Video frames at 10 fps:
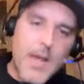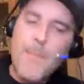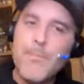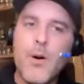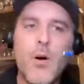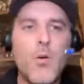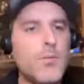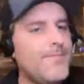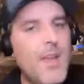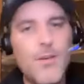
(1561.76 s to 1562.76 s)

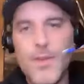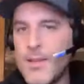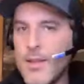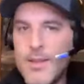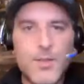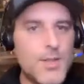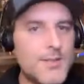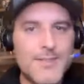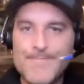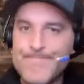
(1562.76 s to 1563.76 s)
tempo, you know, it, it's
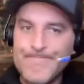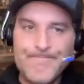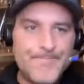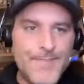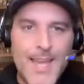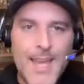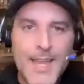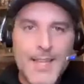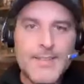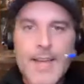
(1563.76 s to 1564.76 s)
just it,
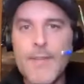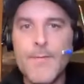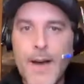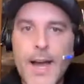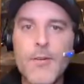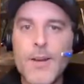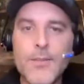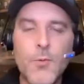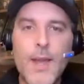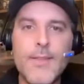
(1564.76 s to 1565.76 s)
it's not firing
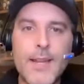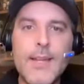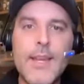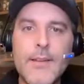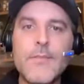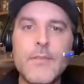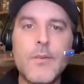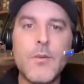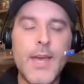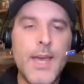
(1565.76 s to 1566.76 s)
the way that it needs
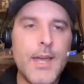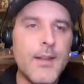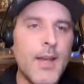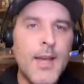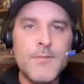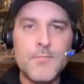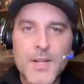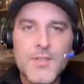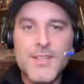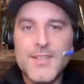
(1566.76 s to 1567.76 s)
to. And as
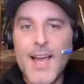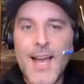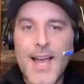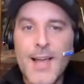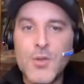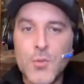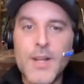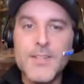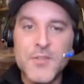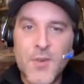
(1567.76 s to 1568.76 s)
much as I, I, I do
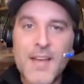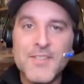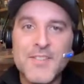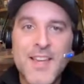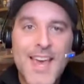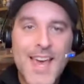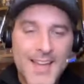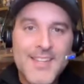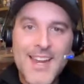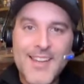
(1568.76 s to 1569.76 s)
want to stress,
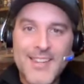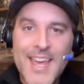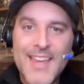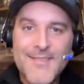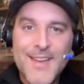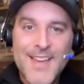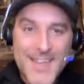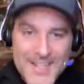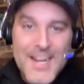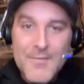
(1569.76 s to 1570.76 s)
at the end of the day,
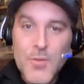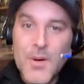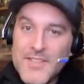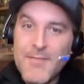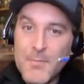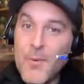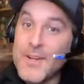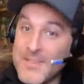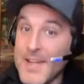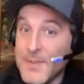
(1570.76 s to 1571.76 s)
they did have 27
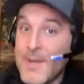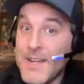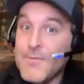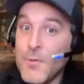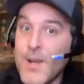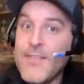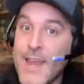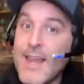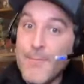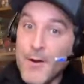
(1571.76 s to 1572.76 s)
points. That should be enough to win in
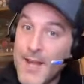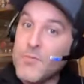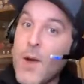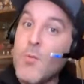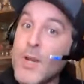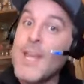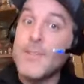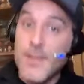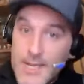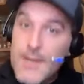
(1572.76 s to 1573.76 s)
the NFL. And that's why we'll get
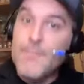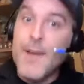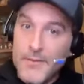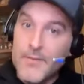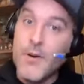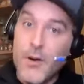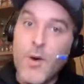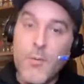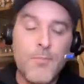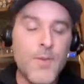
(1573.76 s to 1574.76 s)
to the defense uh,
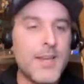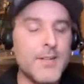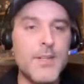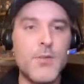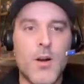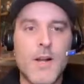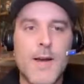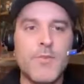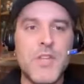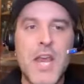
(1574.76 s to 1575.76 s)
when, when we continue our
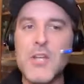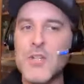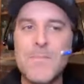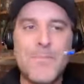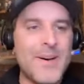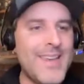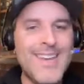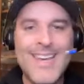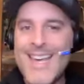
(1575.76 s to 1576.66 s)
conversation. But